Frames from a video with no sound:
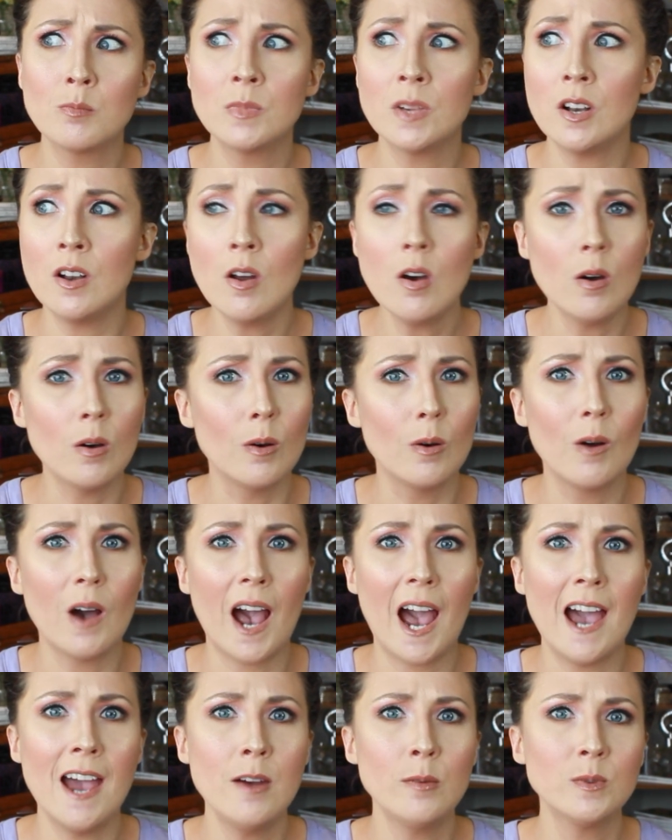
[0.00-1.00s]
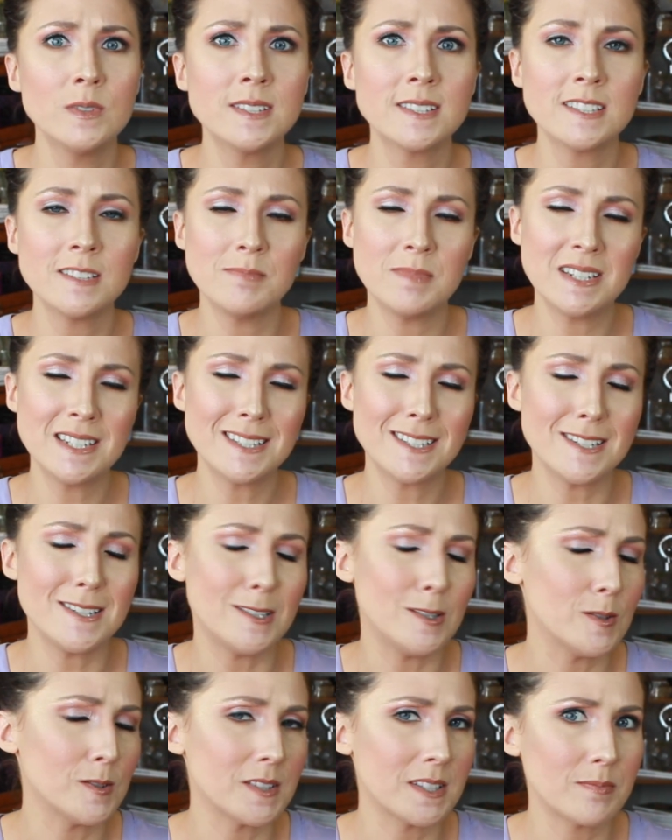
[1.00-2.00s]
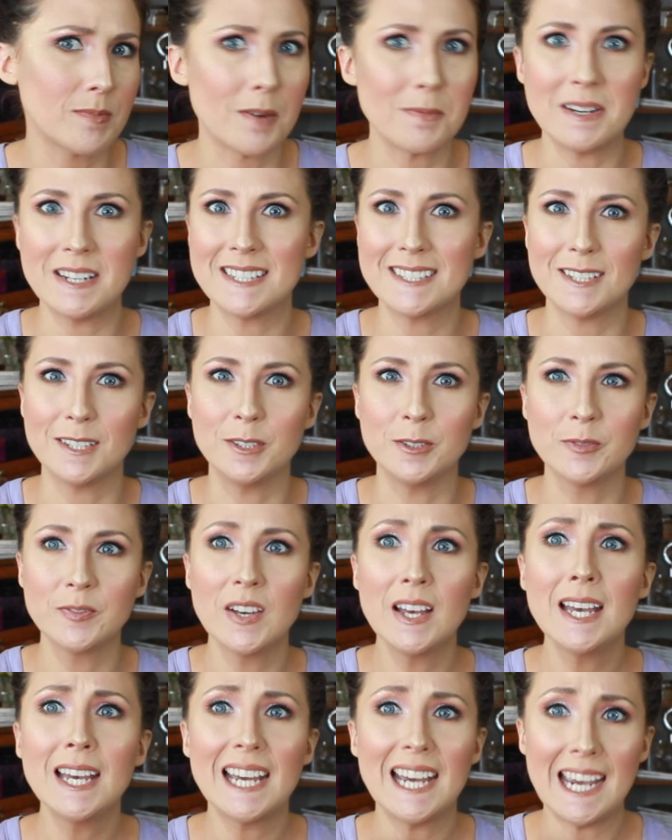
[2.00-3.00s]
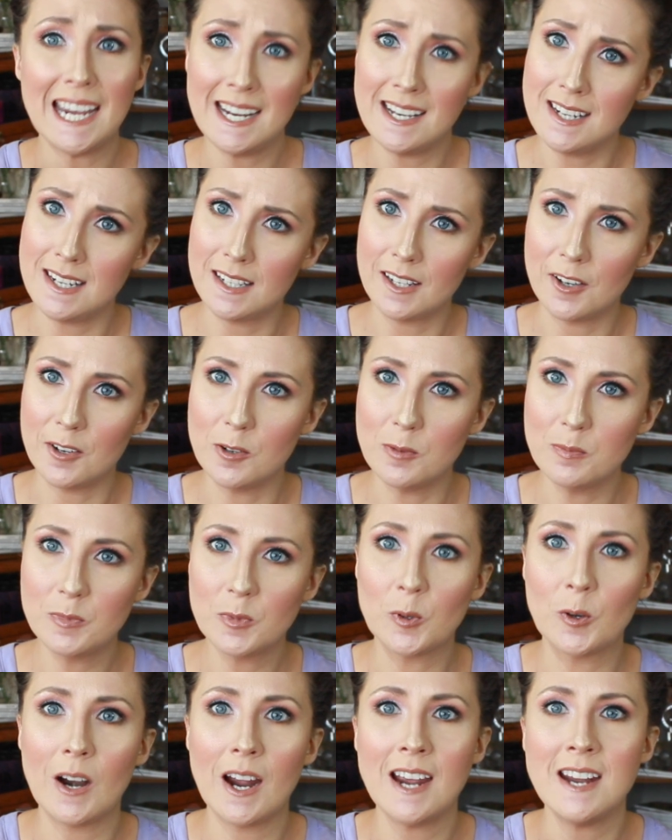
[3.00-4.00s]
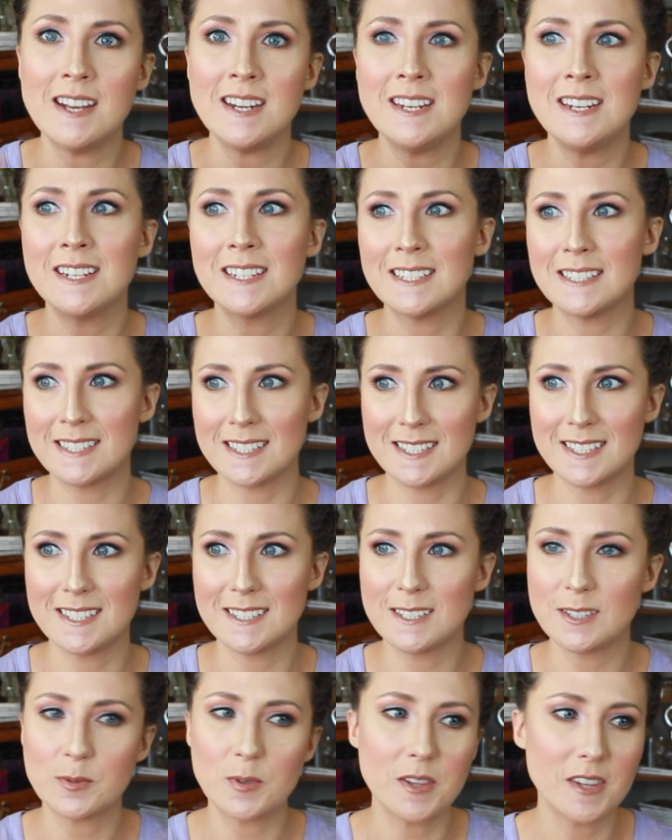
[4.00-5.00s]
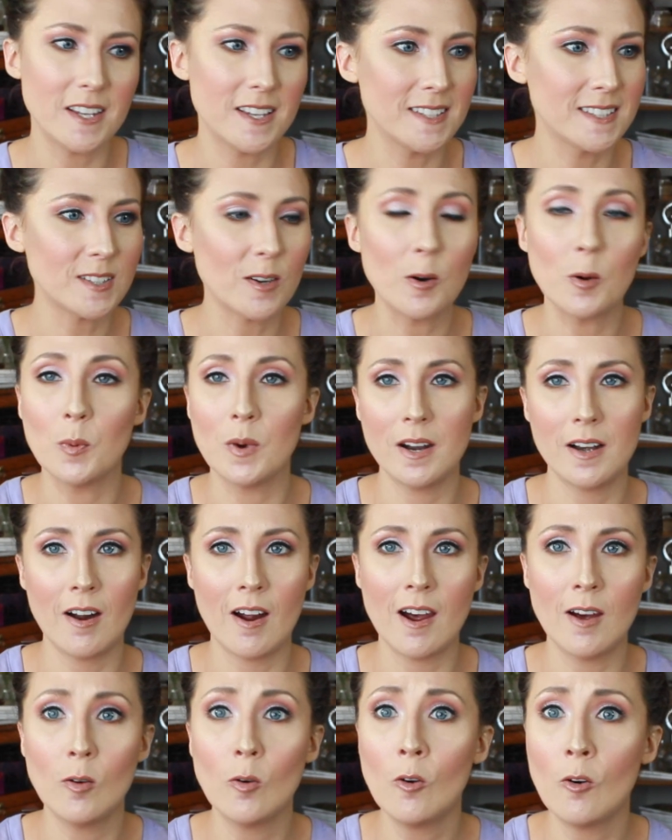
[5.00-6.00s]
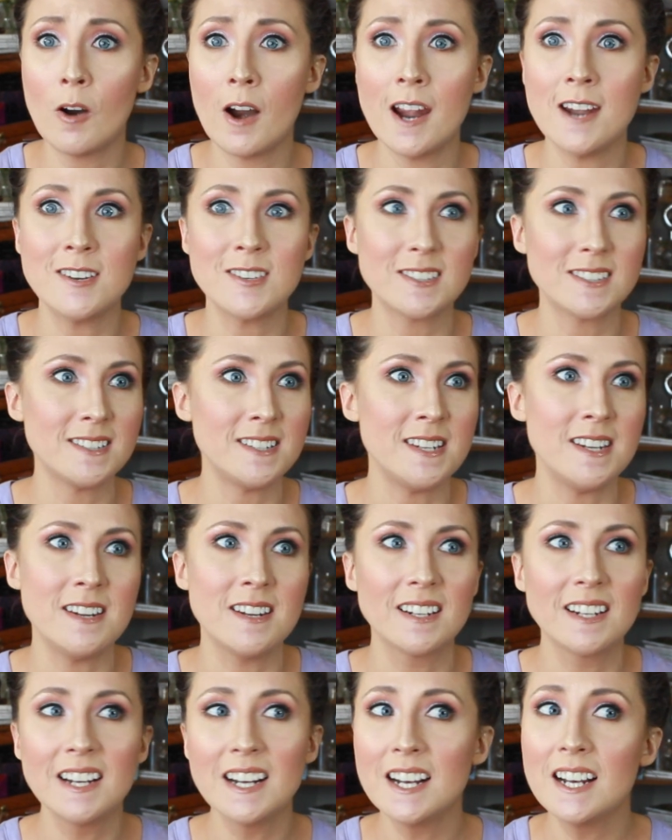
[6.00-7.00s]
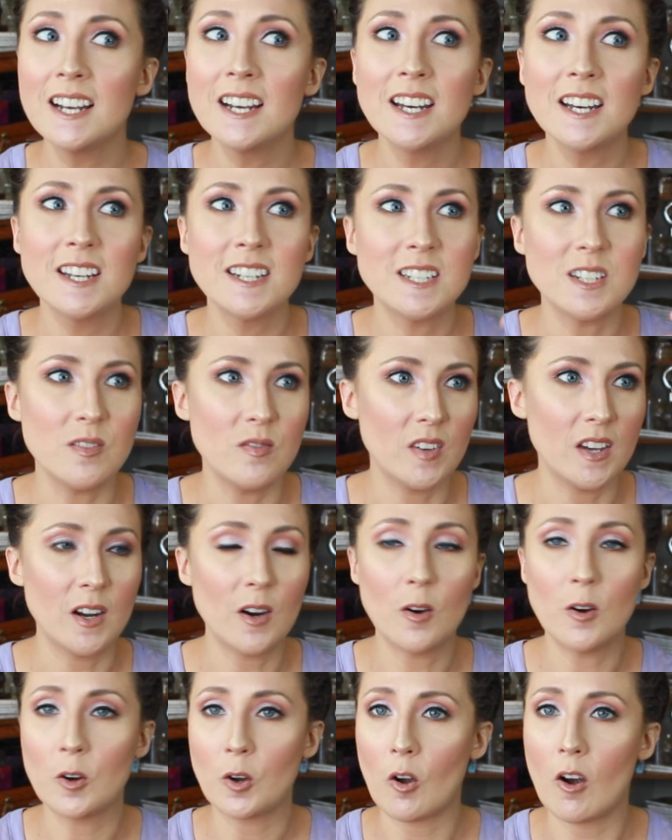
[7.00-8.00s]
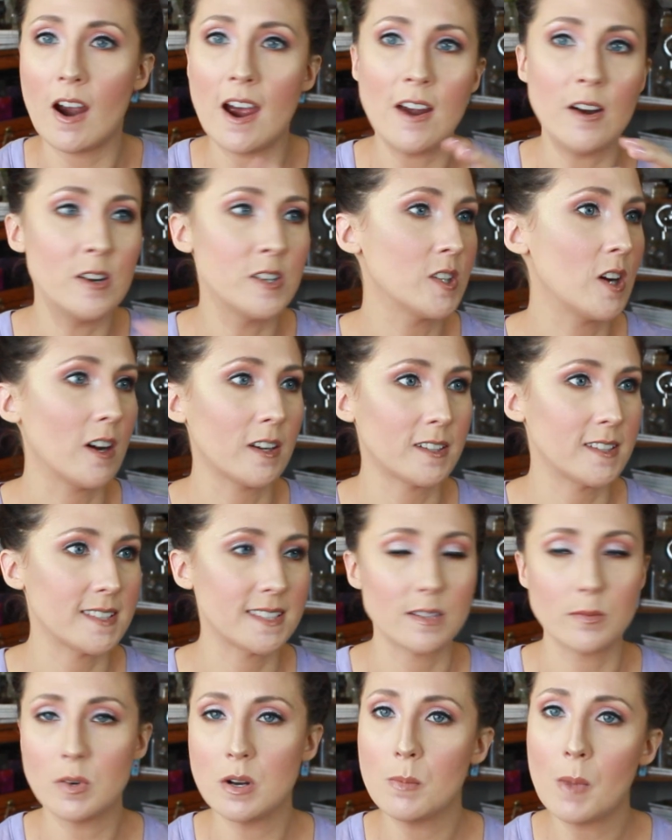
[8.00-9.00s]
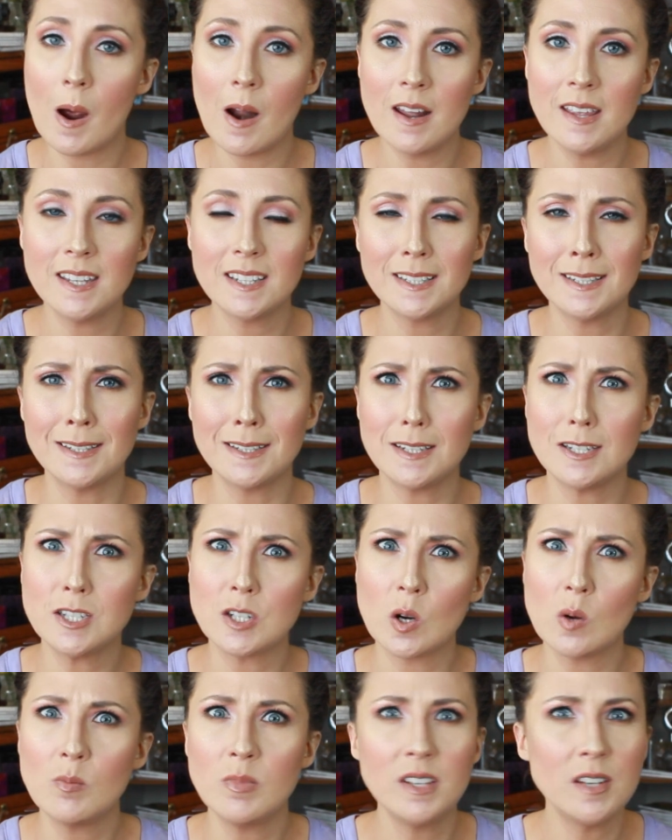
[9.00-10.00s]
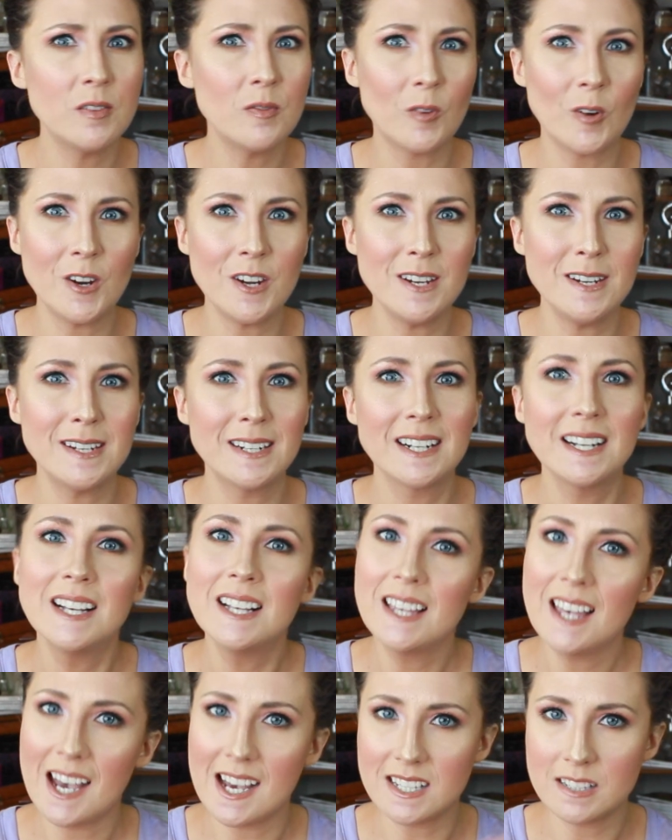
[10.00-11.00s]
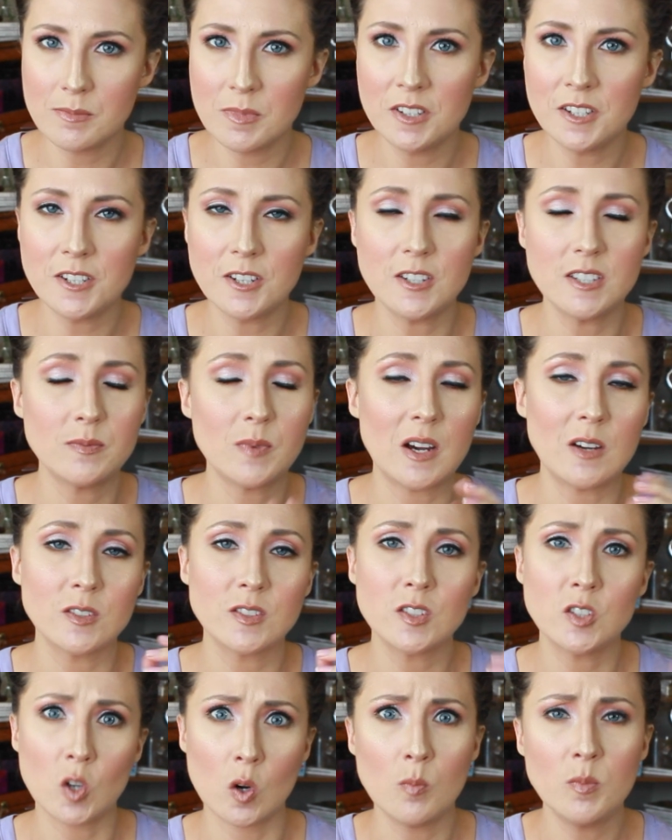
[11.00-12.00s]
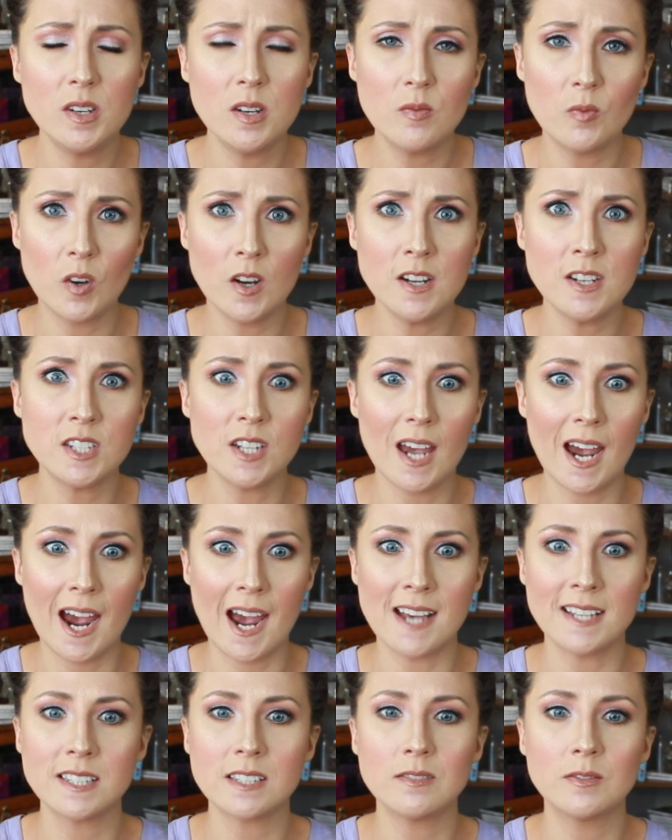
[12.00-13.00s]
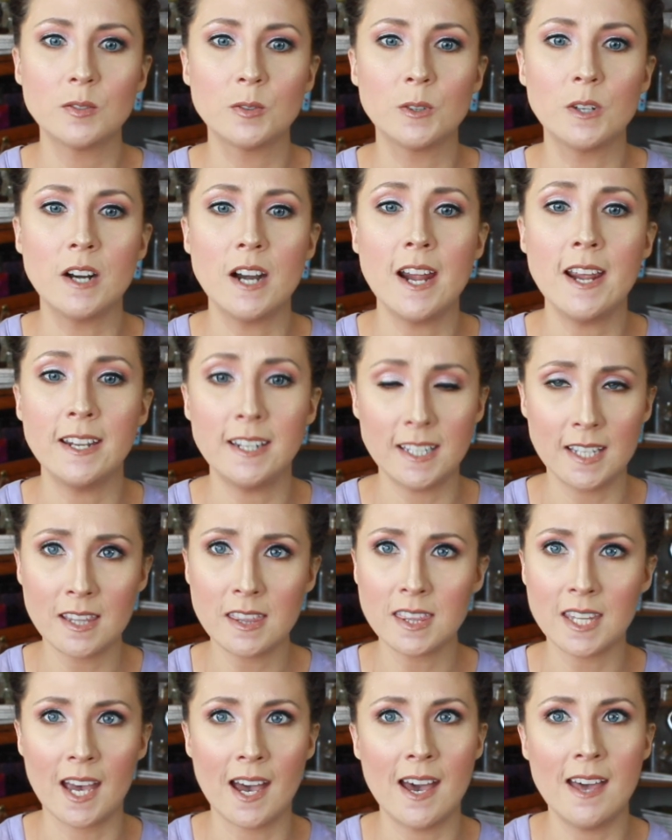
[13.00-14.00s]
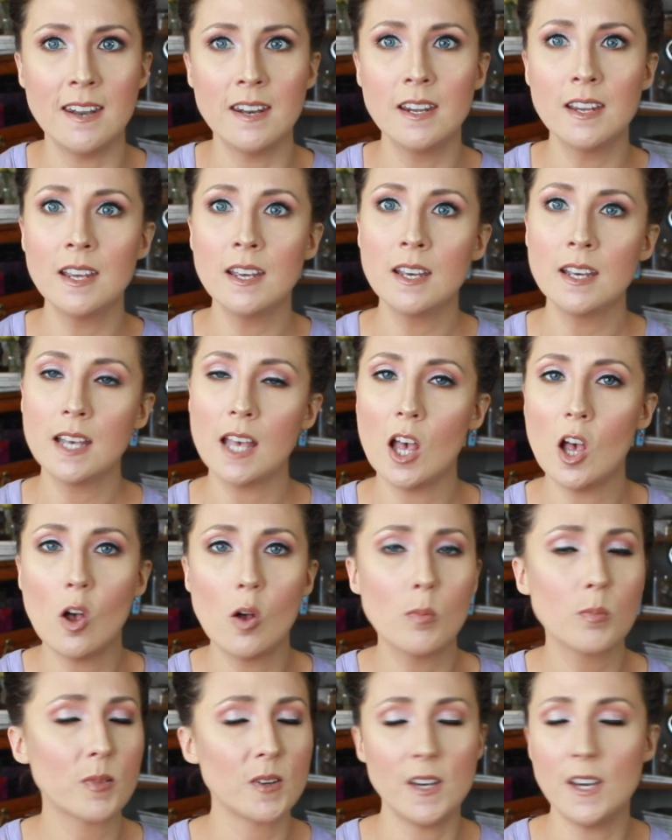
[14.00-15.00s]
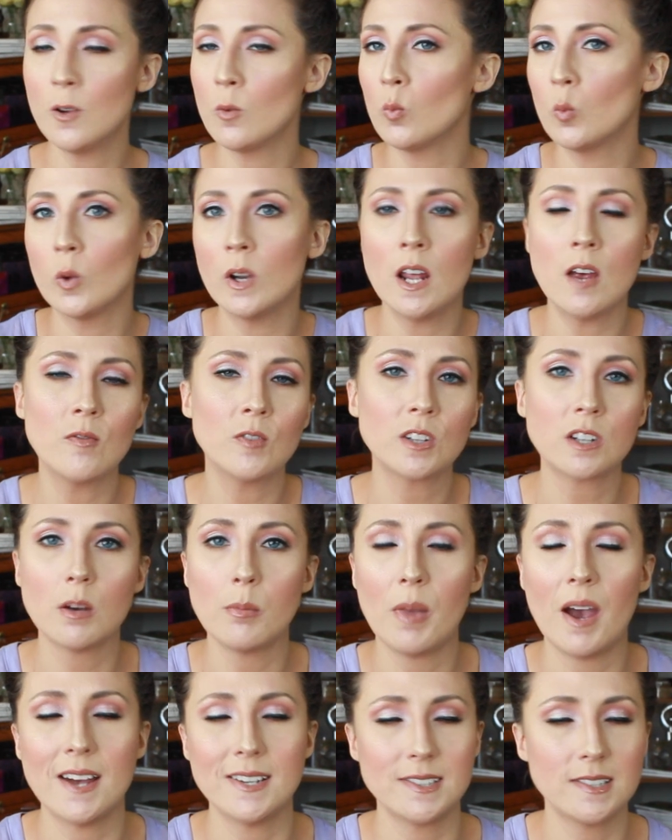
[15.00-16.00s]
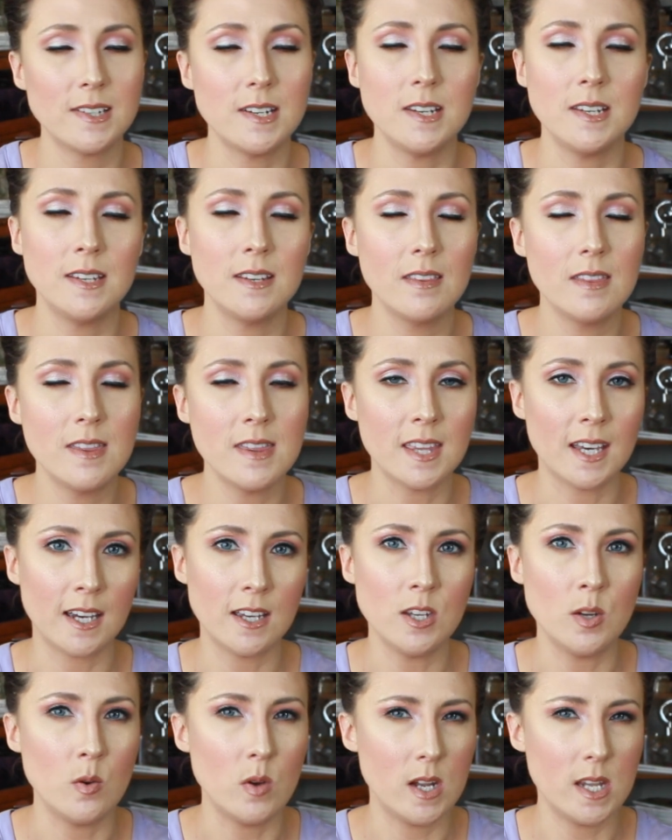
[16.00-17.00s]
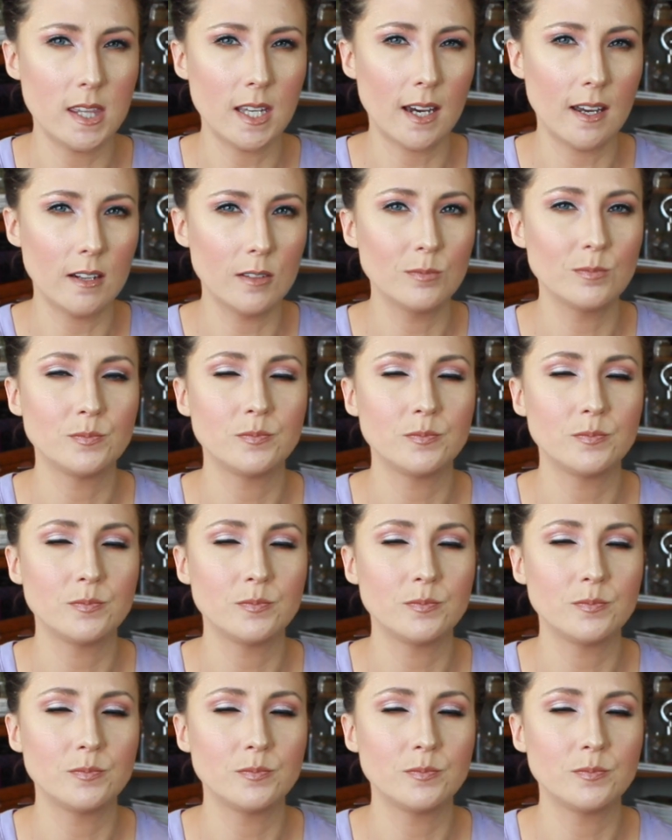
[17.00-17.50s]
no, I wasn't meant to do this by myself. I need help, or I need assistance with this, or whatnot, or I just need to vent or cry or talk to someone about it. Don't be afraid, as a military spouse, don't be afraid to ask for and get that help in whatever capacity that you need that.